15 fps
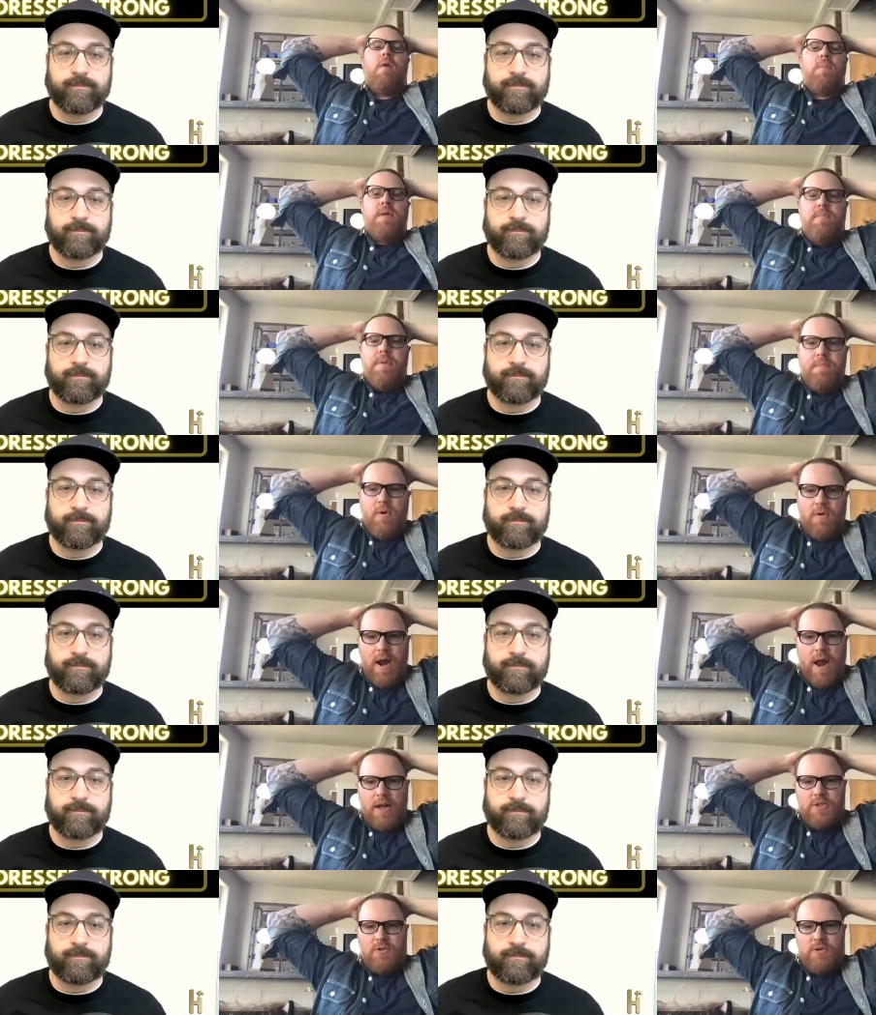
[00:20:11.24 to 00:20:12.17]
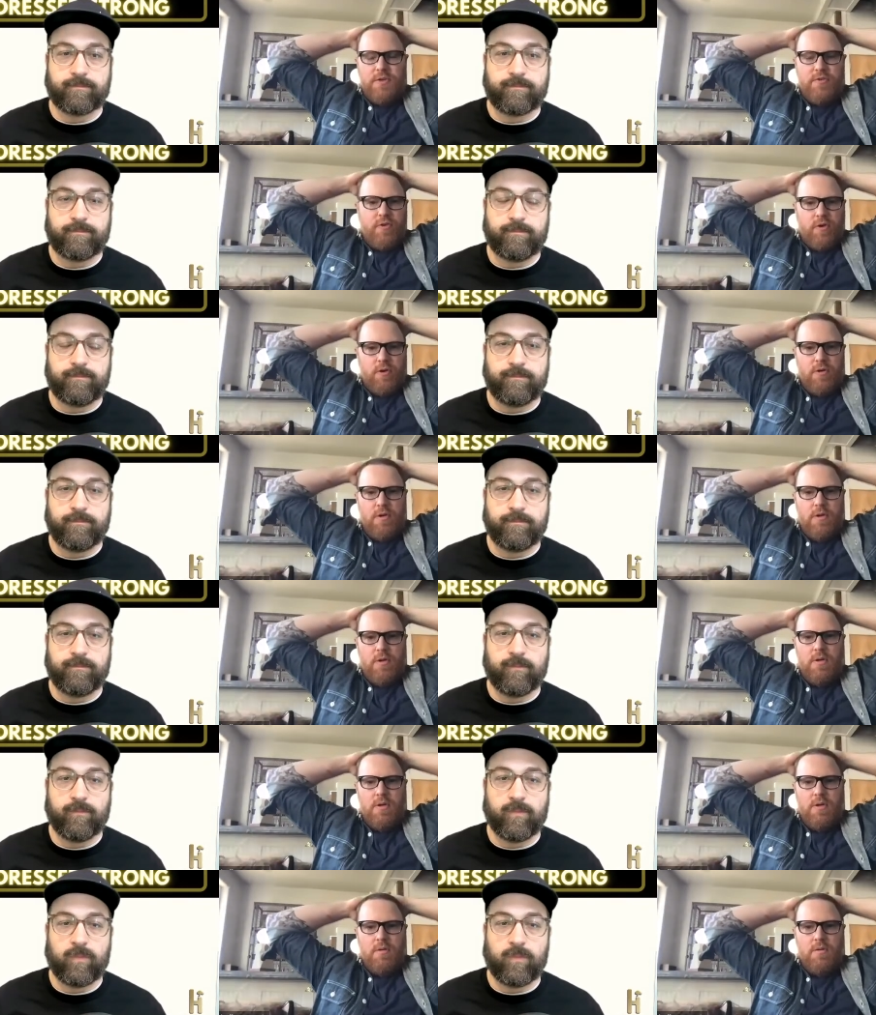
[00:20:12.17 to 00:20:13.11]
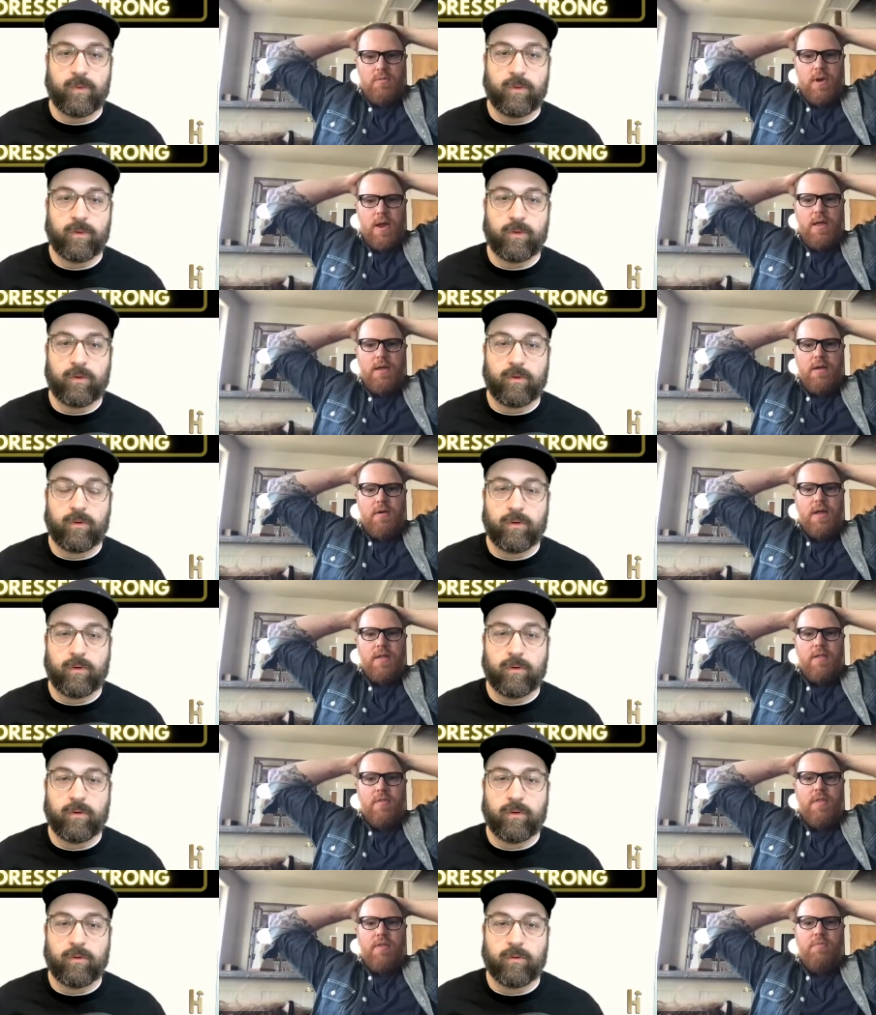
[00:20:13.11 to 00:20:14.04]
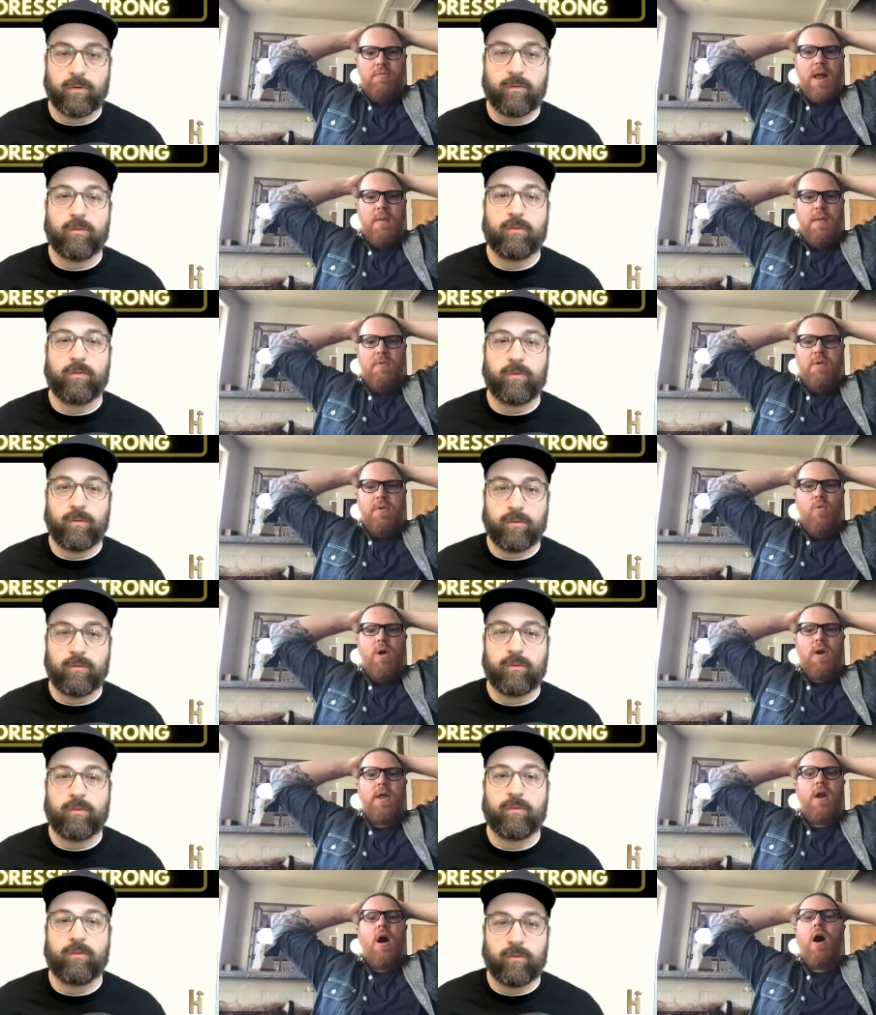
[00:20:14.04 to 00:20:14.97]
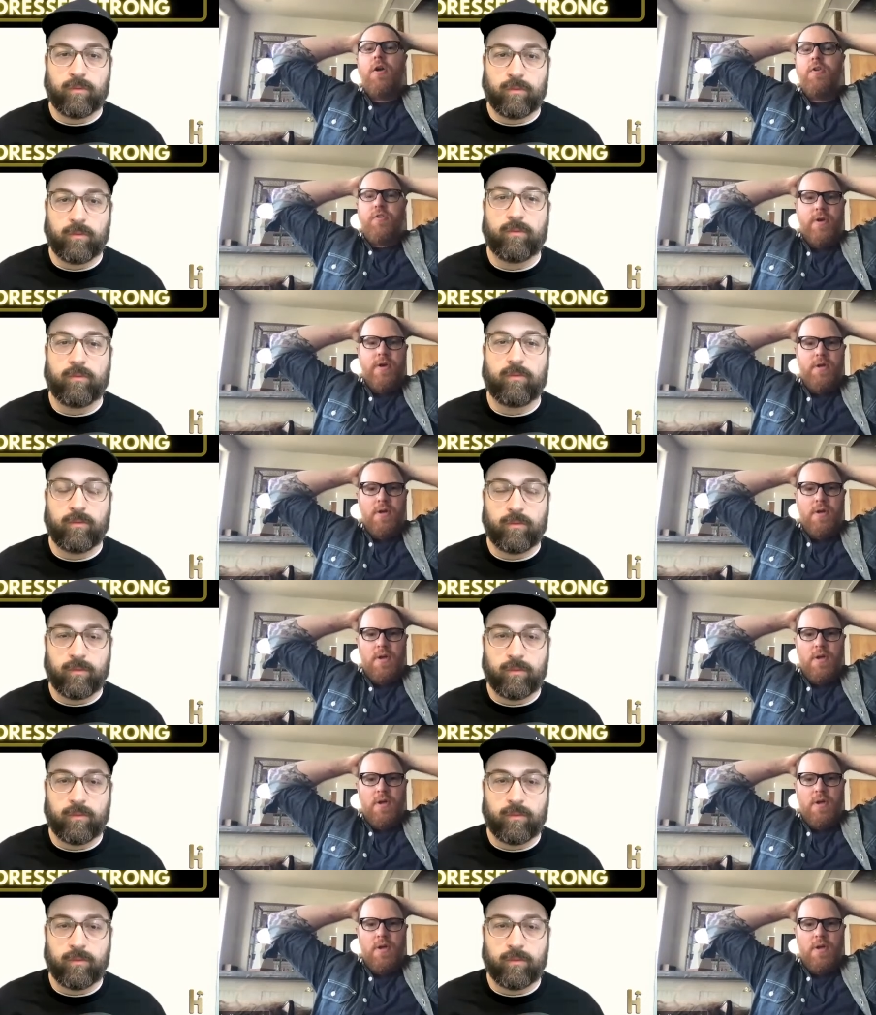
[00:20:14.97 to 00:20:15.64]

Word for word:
Speaker 1: how many people are actually insured, right? Like, that's probably one in a hundred.